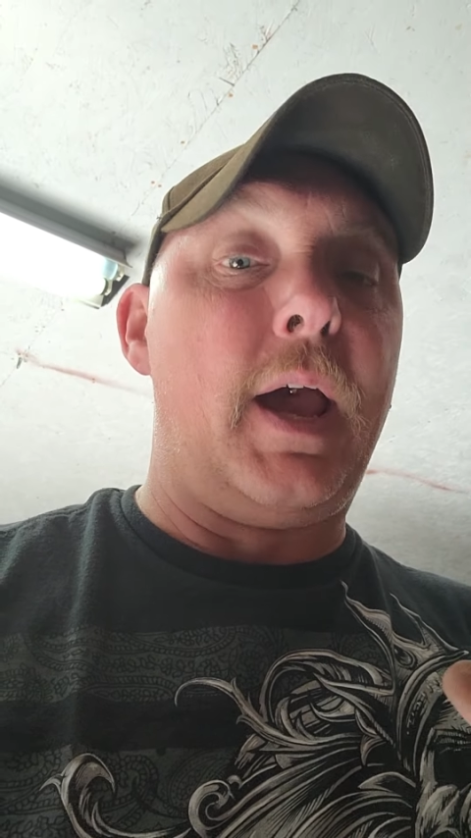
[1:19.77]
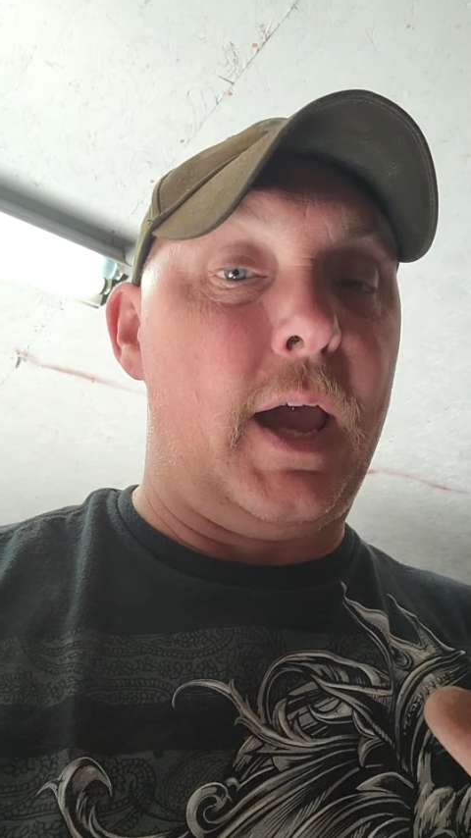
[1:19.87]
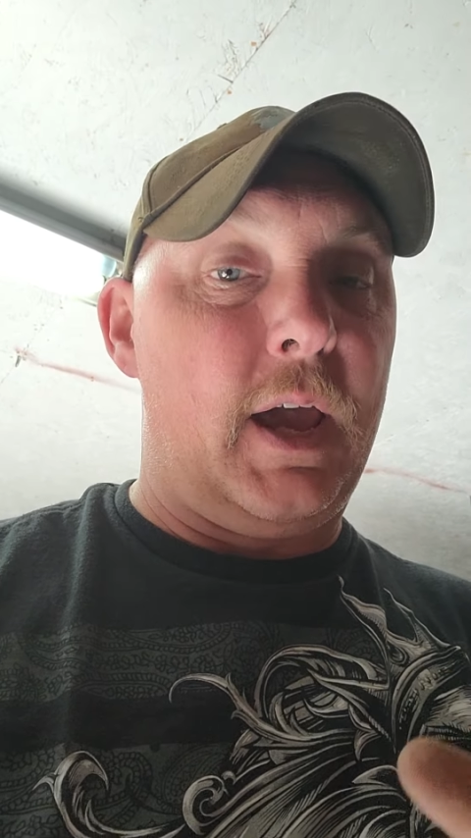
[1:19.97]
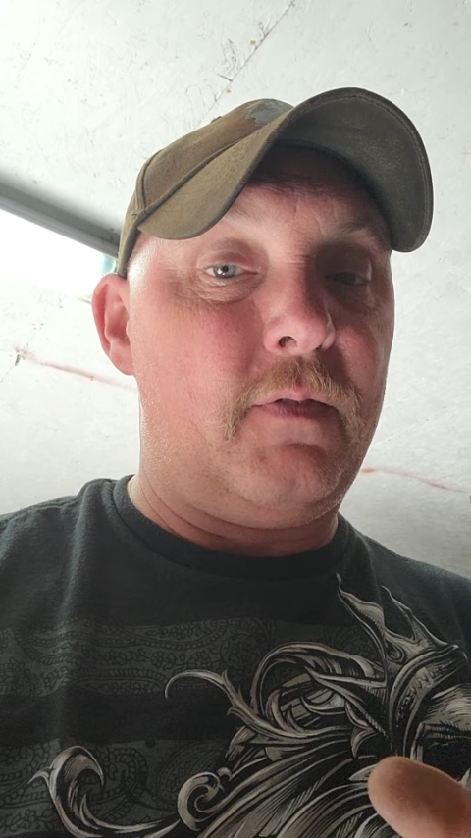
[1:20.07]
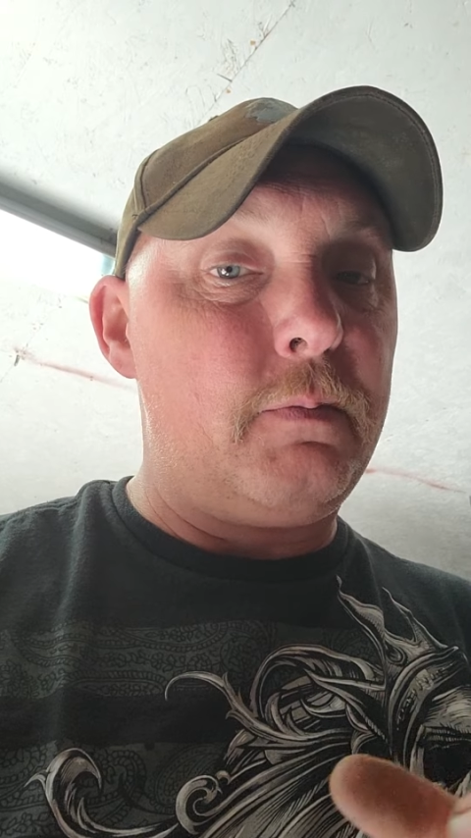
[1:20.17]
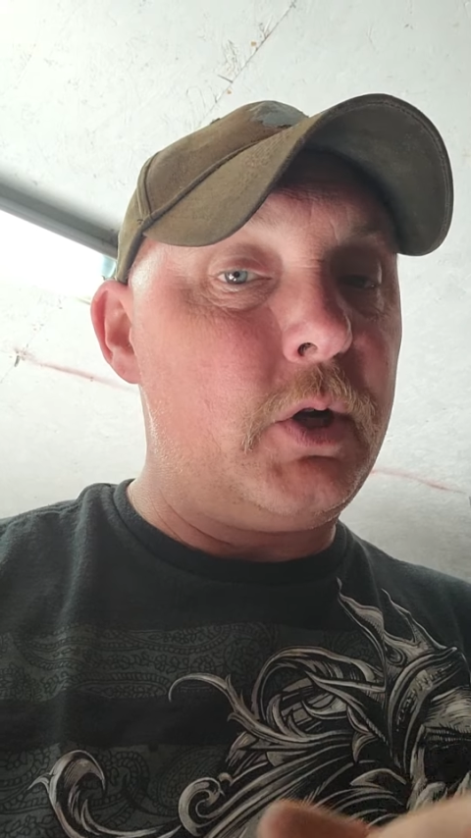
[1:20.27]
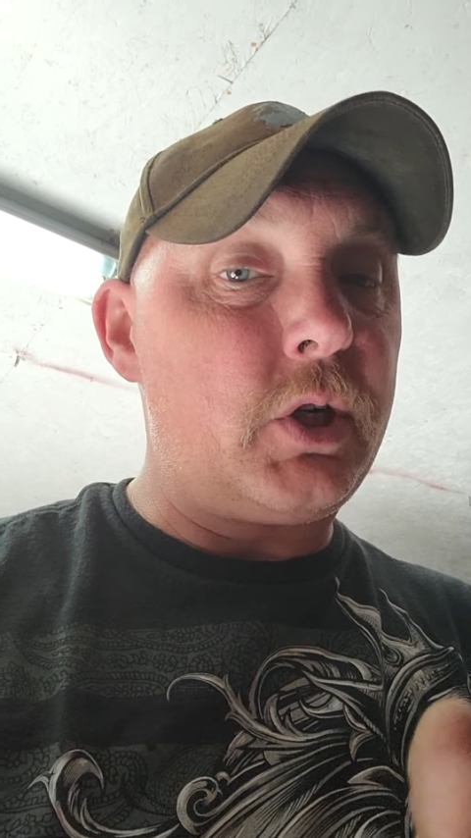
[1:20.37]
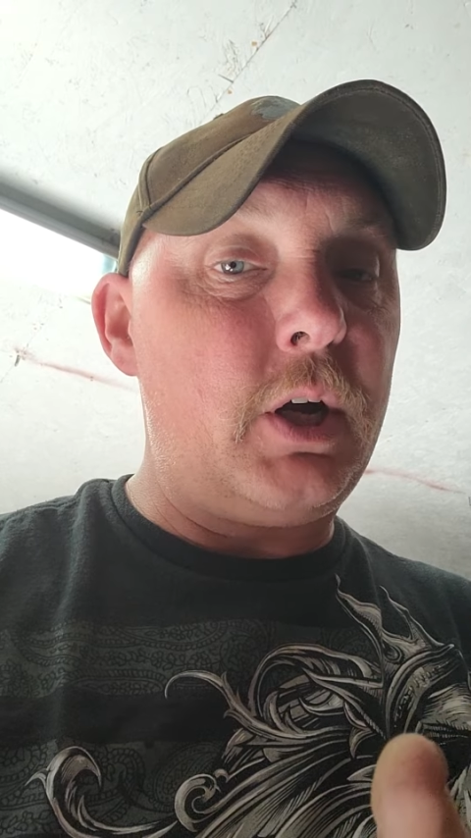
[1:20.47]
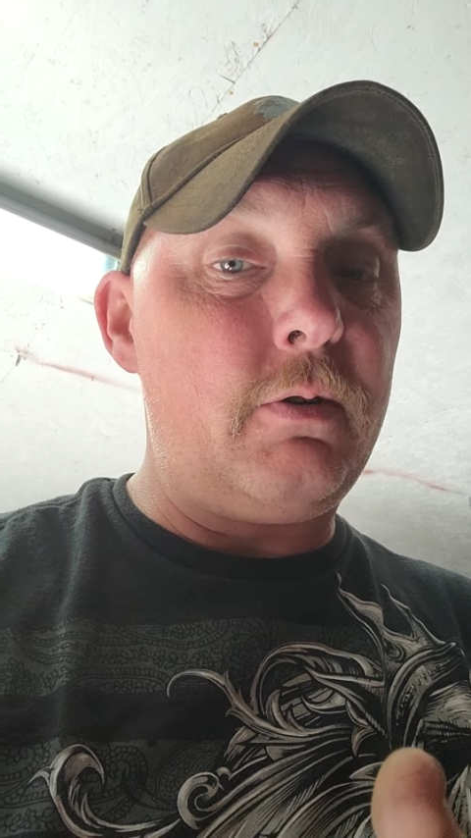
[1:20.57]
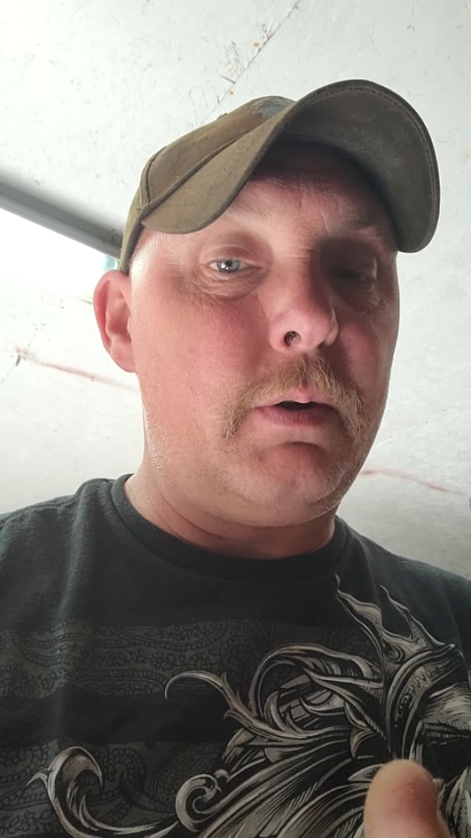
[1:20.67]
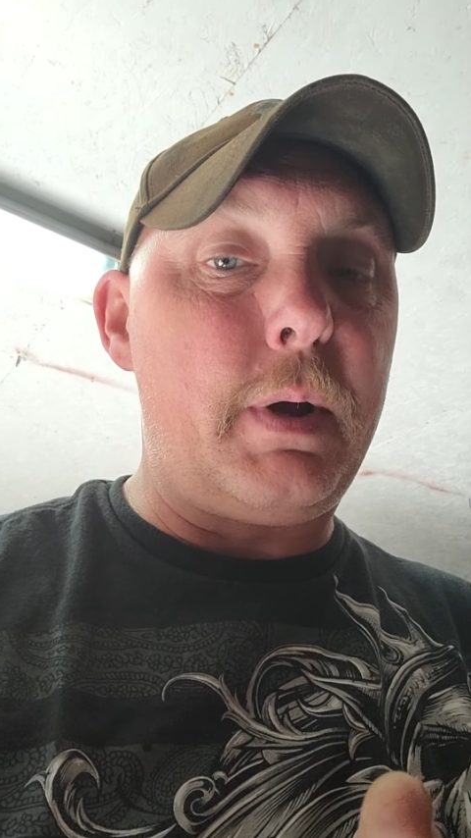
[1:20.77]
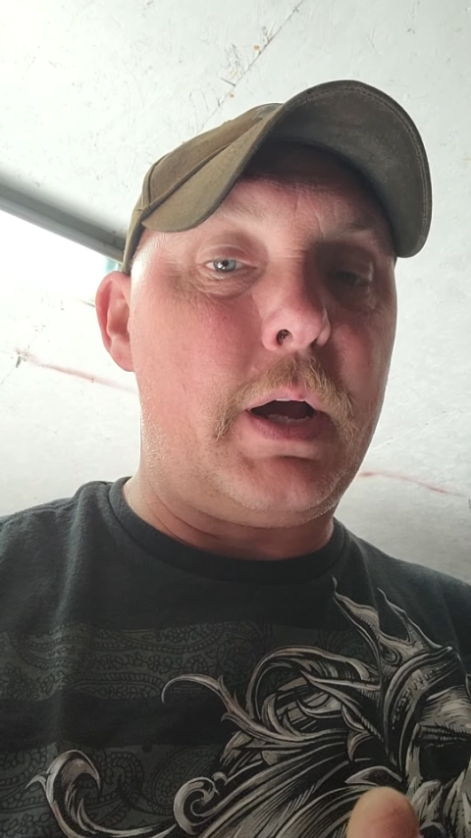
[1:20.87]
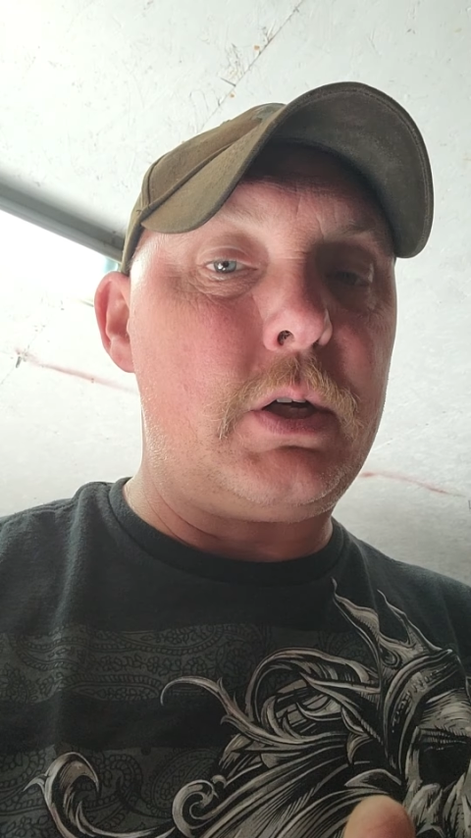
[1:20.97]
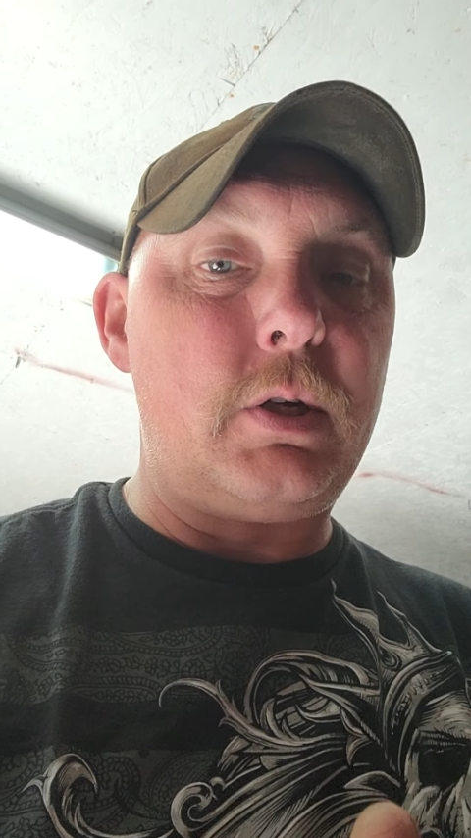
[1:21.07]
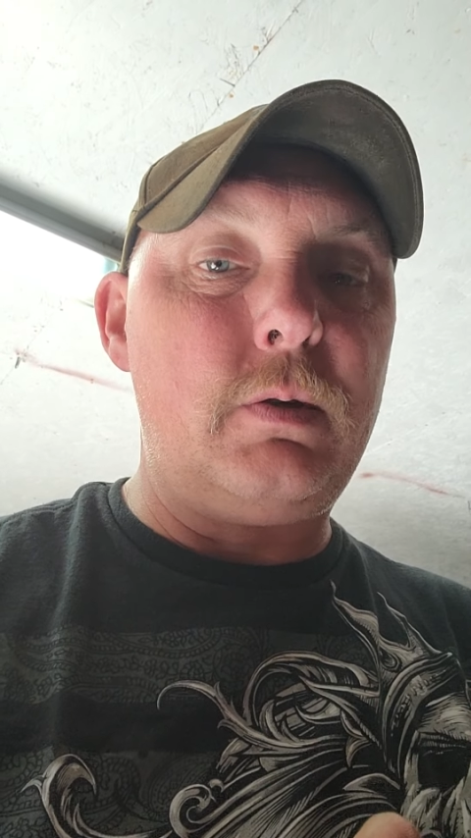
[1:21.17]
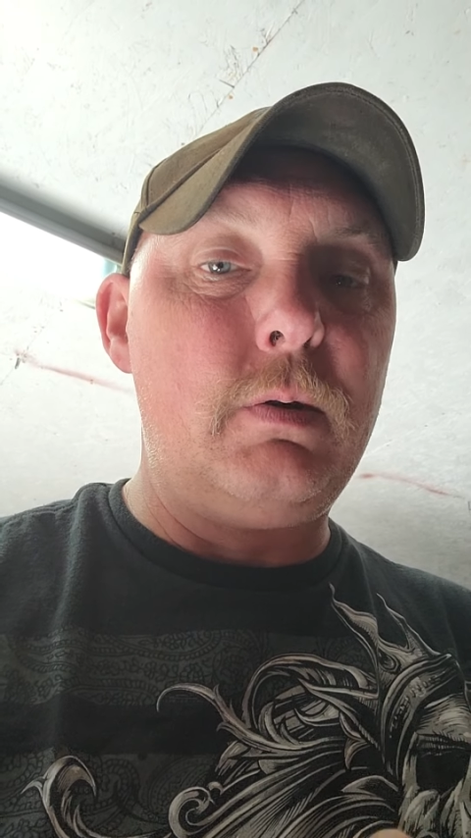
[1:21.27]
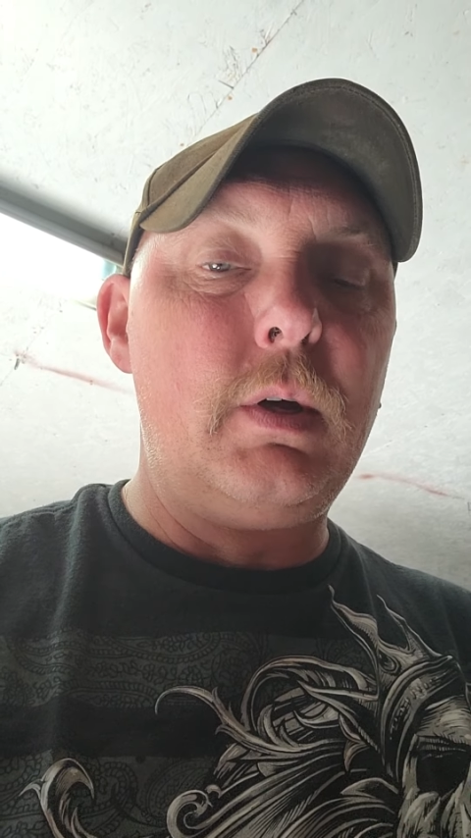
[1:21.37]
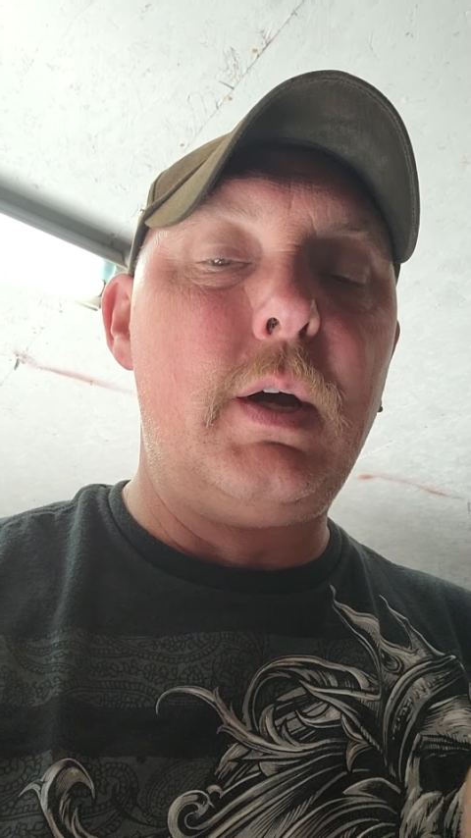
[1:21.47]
heavy machinery mind you,